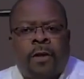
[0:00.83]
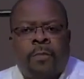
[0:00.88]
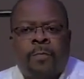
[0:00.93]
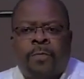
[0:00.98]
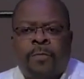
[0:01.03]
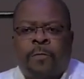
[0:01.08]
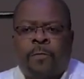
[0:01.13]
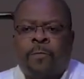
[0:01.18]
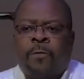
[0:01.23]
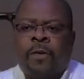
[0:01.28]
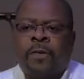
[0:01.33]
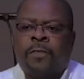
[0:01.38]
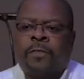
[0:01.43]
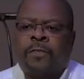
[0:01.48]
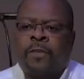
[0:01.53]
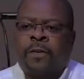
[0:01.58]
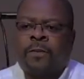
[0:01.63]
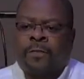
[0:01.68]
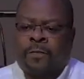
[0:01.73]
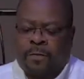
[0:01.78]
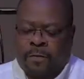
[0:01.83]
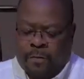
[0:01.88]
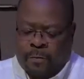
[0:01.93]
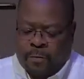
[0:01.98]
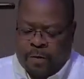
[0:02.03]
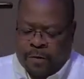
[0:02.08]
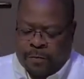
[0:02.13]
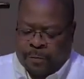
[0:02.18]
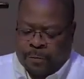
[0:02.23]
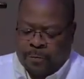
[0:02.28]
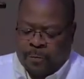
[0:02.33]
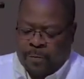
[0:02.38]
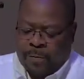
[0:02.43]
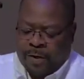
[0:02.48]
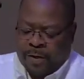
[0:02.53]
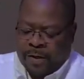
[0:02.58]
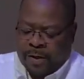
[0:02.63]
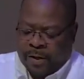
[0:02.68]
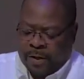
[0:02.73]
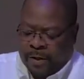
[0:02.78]
I start going through
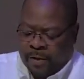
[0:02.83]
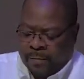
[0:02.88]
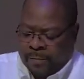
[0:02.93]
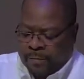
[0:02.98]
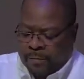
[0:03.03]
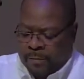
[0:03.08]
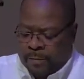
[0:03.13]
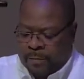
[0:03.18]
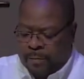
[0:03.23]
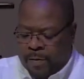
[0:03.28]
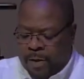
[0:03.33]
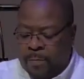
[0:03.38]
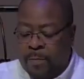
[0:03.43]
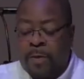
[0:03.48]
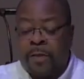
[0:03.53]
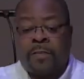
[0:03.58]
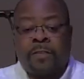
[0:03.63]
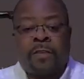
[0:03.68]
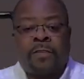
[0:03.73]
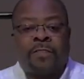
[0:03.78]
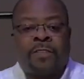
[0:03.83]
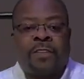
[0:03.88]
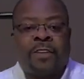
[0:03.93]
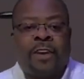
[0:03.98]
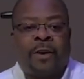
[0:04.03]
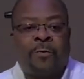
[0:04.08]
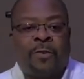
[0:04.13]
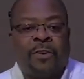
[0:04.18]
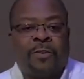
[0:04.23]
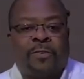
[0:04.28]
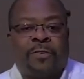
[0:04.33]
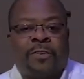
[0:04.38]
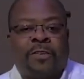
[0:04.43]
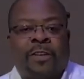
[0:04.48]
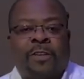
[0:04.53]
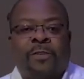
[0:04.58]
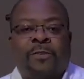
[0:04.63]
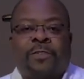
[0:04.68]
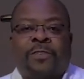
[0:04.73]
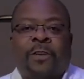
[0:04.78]
my message here, I wanted to tell you
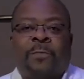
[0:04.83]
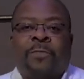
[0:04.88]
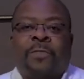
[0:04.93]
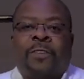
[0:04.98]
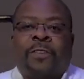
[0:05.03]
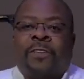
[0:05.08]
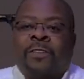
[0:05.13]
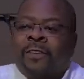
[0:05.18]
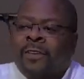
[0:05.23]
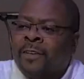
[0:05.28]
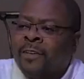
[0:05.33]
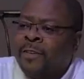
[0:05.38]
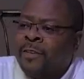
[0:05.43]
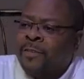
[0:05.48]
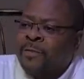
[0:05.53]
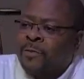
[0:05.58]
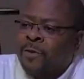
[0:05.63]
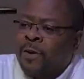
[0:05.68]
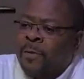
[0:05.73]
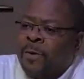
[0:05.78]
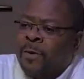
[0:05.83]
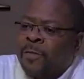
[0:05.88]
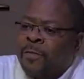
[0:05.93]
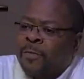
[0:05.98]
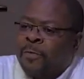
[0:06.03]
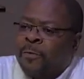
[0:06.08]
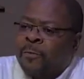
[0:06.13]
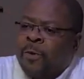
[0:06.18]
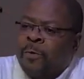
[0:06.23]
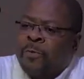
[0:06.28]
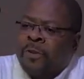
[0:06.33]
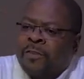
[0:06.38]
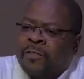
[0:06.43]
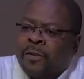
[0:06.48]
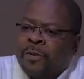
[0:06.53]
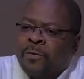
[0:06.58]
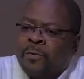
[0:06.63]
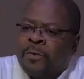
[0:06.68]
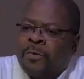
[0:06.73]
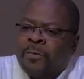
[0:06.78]
something. So about 3 weeks
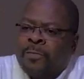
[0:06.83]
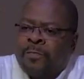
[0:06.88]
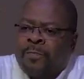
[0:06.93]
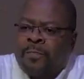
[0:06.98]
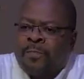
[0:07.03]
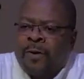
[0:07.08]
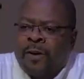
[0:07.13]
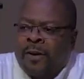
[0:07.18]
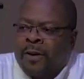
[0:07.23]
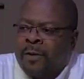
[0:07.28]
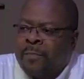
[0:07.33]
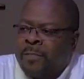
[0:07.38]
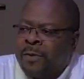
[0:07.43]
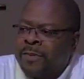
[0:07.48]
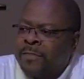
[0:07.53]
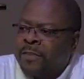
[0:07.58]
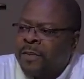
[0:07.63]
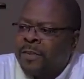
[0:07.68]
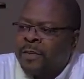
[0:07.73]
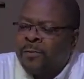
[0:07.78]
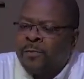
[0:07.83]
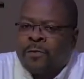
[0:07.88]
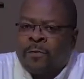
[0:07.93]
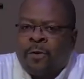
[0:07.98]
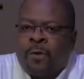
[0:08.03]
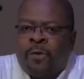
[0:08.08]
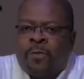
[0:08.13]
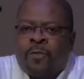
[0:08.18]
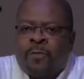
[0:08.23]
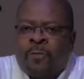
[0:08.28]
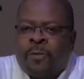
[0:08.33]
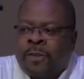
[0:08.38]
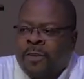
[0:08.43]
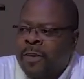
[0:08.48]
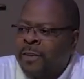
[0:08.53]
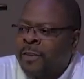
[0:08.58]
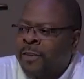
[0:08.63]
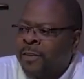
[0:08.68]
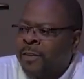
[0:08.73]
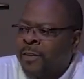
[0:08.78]
ago, Pastor Hughes calls me, and
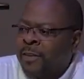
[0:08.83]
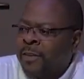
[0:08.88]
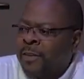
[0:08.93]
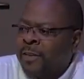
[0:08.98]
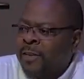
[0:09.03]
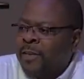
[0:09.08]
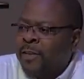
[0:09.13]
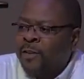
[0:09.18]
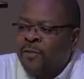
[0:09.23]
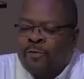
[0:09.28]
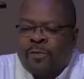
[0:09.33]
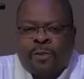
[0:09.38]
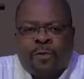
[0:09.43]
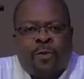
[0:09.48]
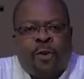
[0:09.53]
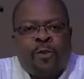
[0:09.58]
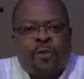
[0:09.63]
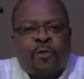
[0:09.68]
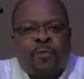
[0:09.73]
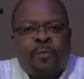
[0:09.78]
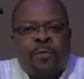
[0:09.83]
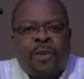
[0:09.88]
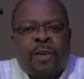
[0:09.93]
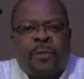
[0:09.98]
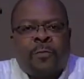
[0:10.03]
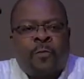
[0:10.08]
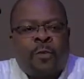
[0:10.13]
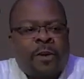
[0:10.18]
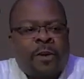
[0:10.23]
he usually calls me at work.